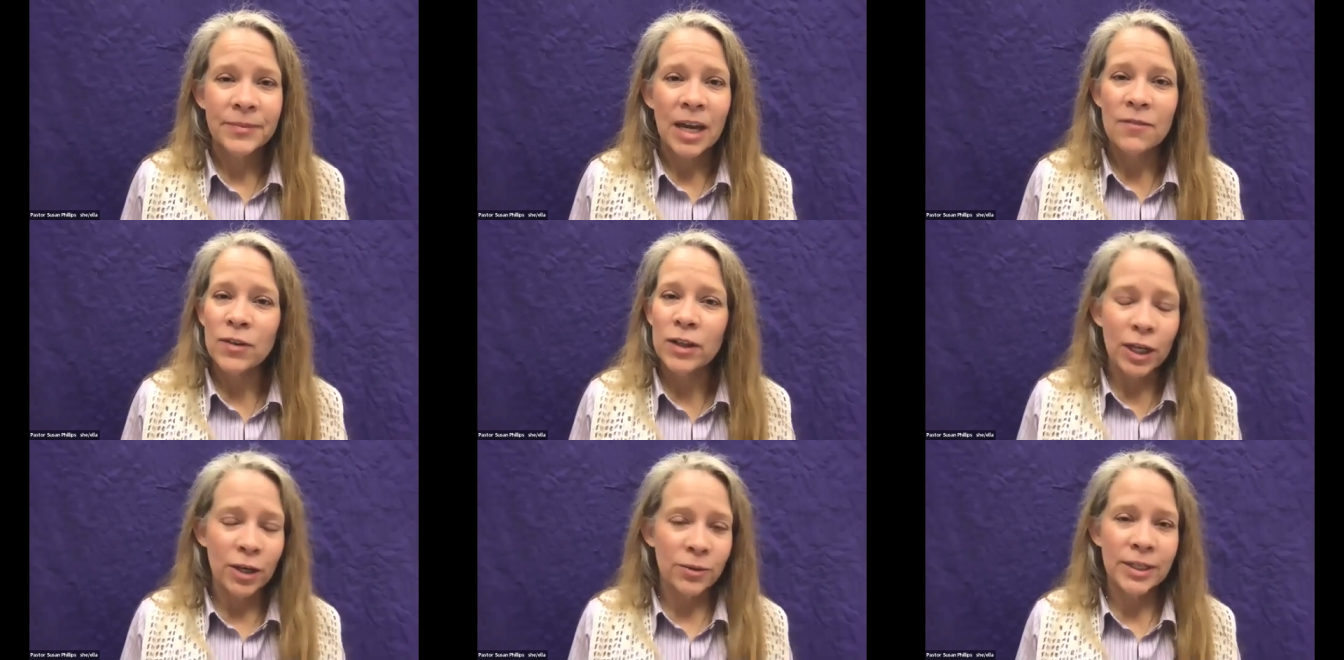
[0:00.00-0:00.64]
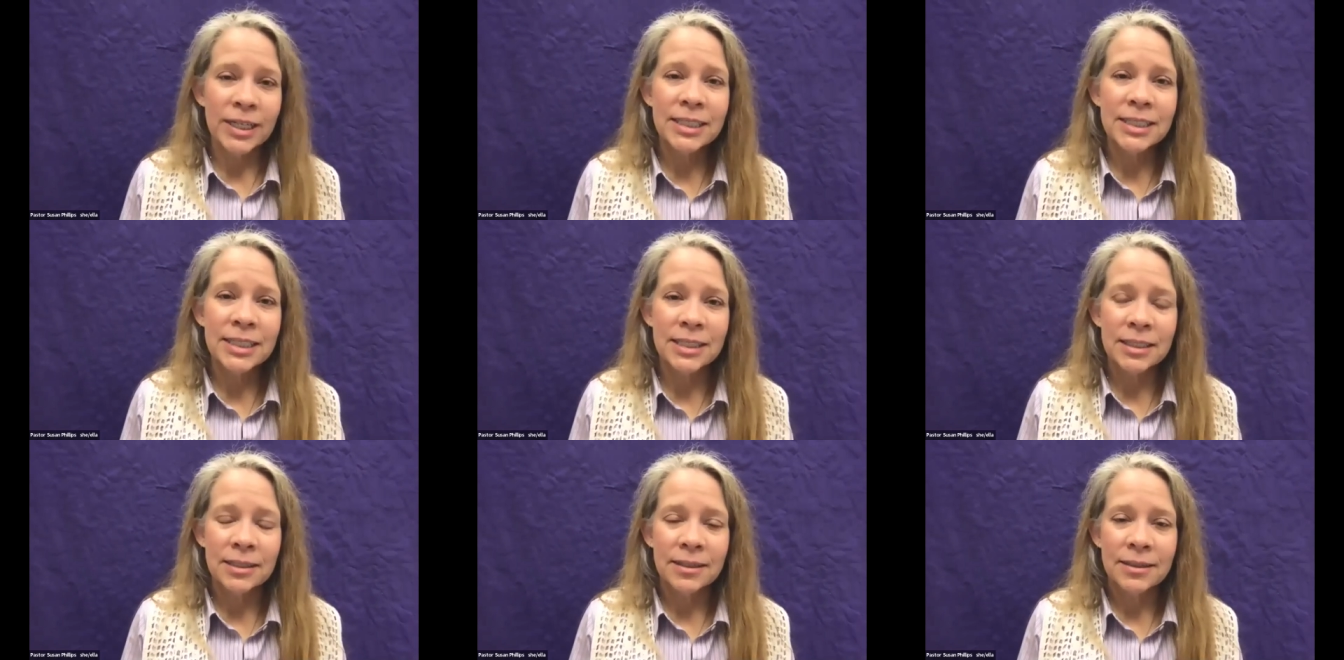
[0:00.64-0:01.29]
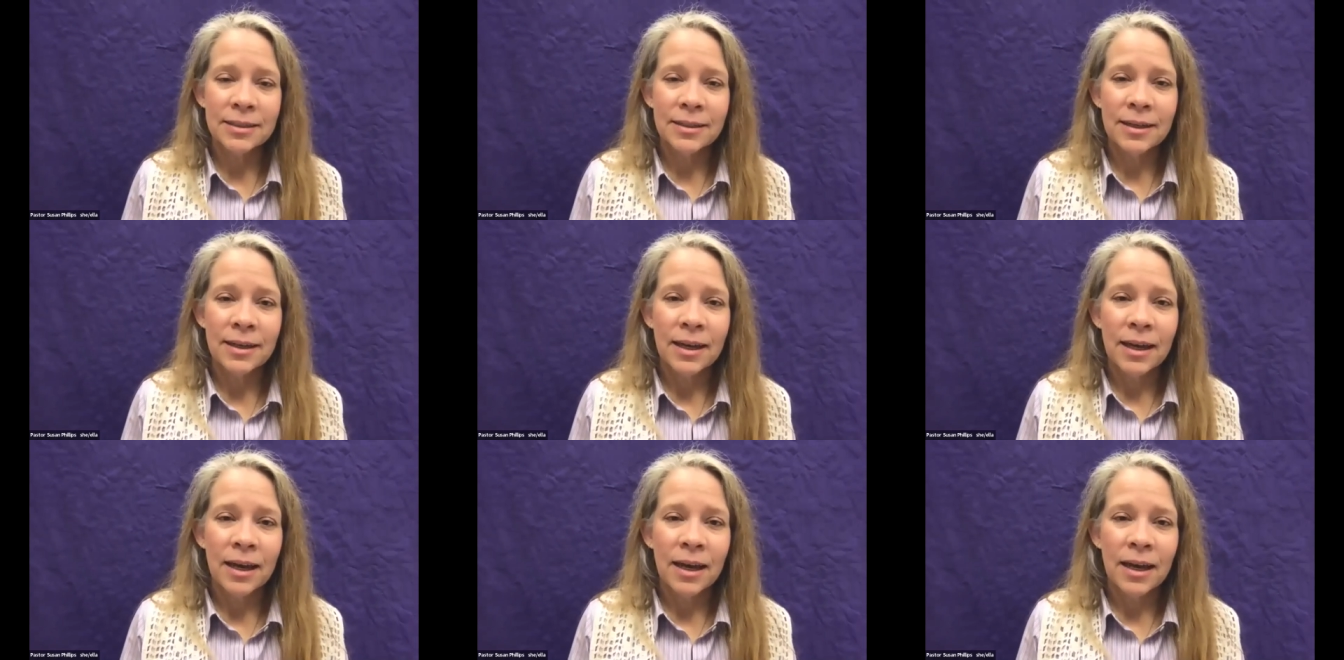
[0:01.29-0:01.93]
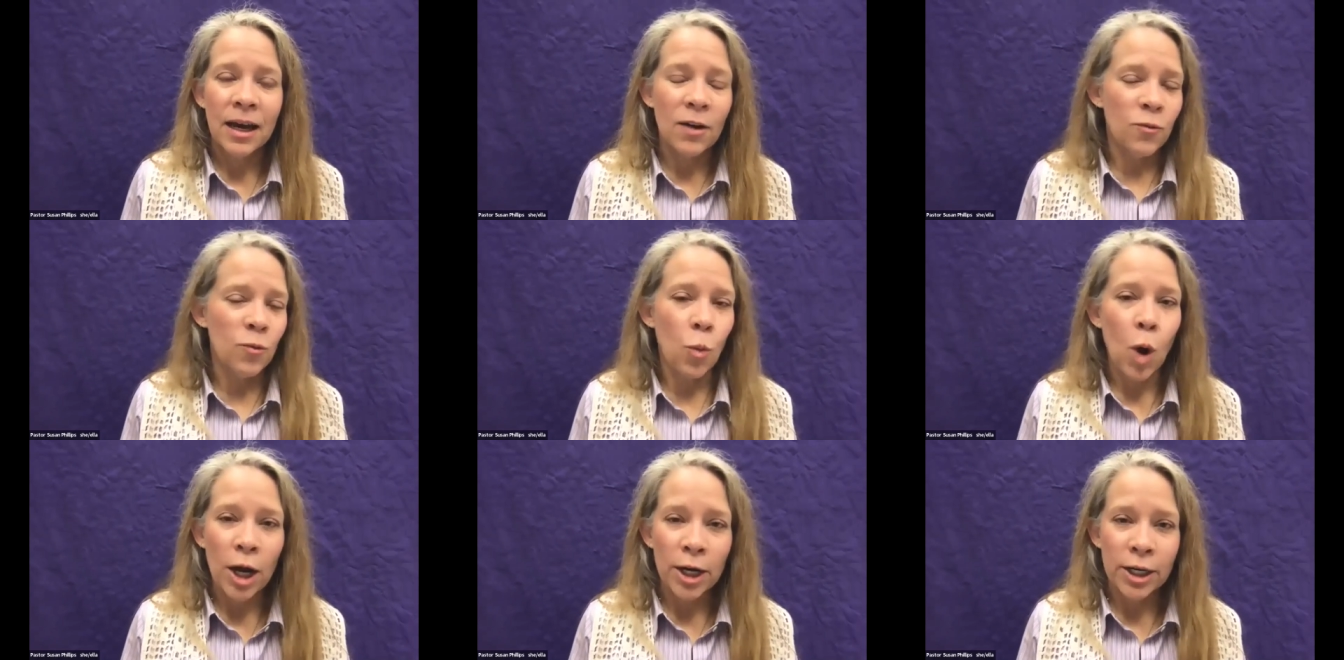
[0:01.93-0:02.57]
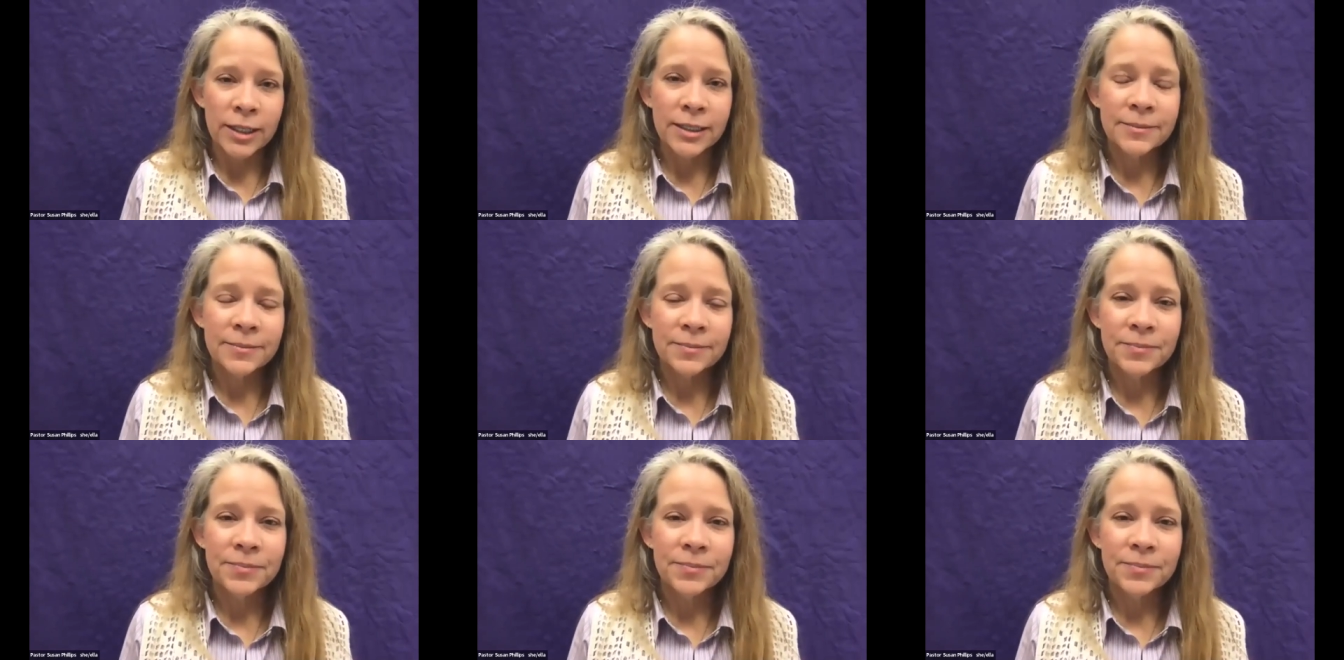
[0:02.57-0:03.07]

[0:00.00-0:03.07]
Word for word: of aloneness, of water,